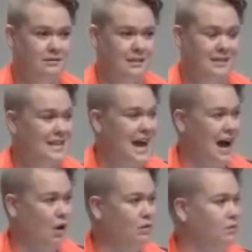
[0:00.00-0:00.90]
It's
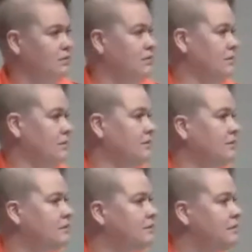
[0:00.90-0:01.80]
now.
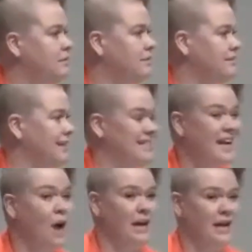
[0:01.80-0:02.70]
It's
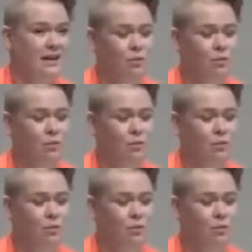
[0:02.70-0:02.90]
coming,